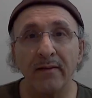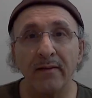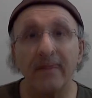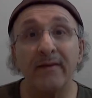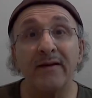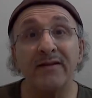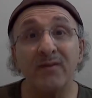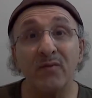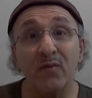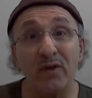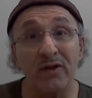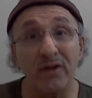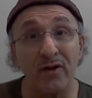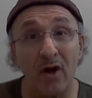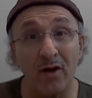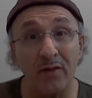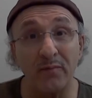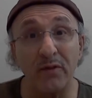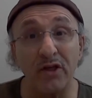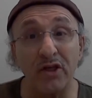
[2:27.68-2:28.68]
This will
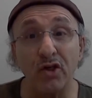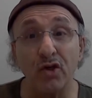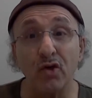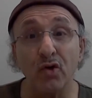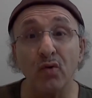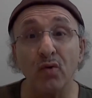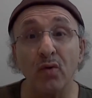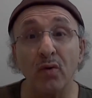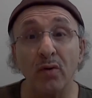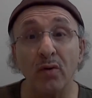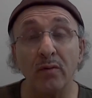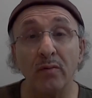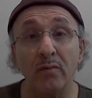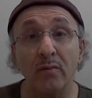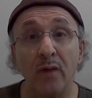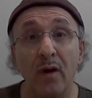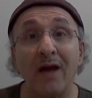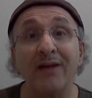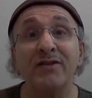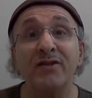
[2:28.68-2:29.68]
not be you.
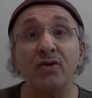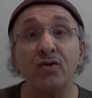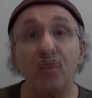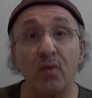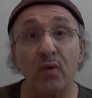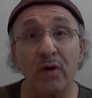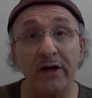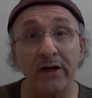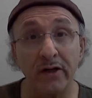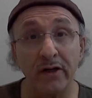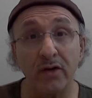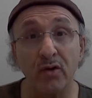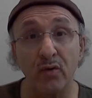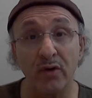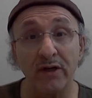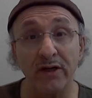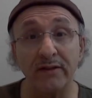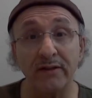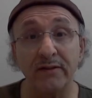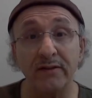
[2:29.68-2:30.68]
I swear to
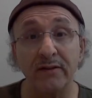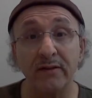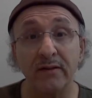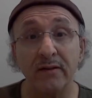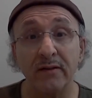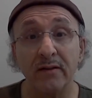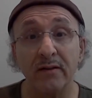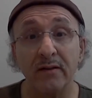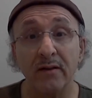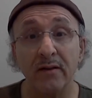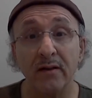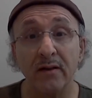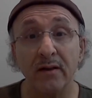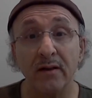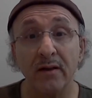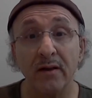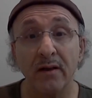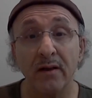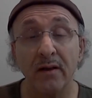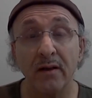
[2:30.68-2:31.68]
it.
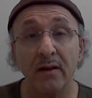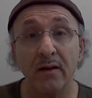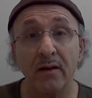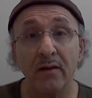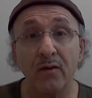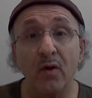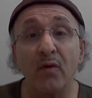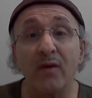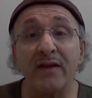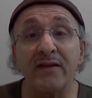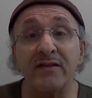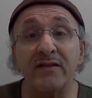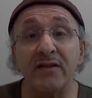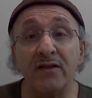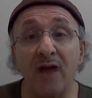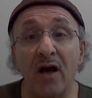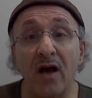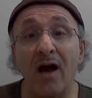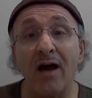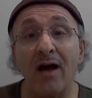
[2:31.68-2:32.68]
Though the
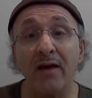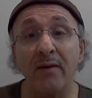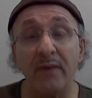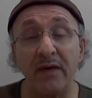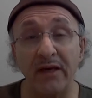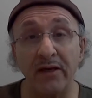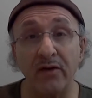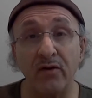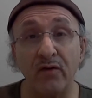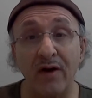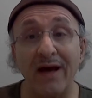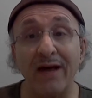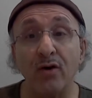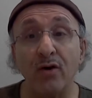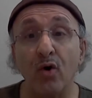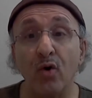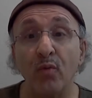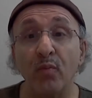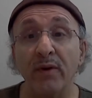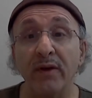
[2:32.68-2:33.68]
sky may crack
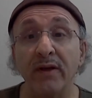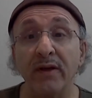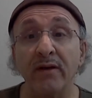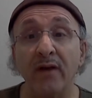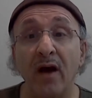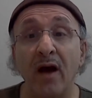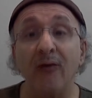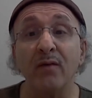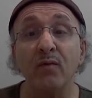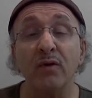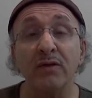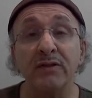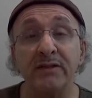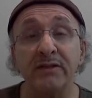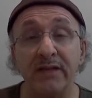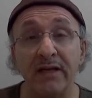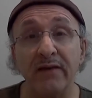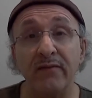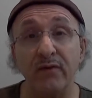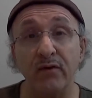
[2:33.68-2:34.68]
open, I will
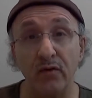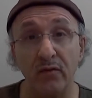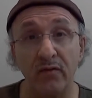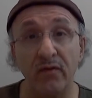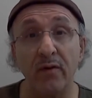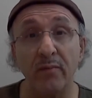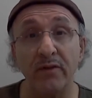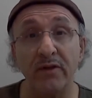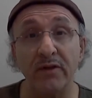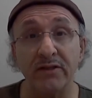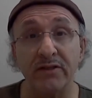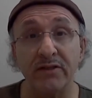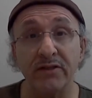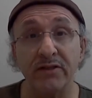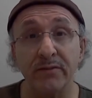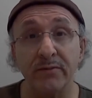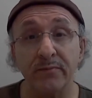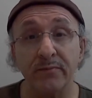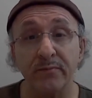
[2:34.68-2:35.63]
save you from this.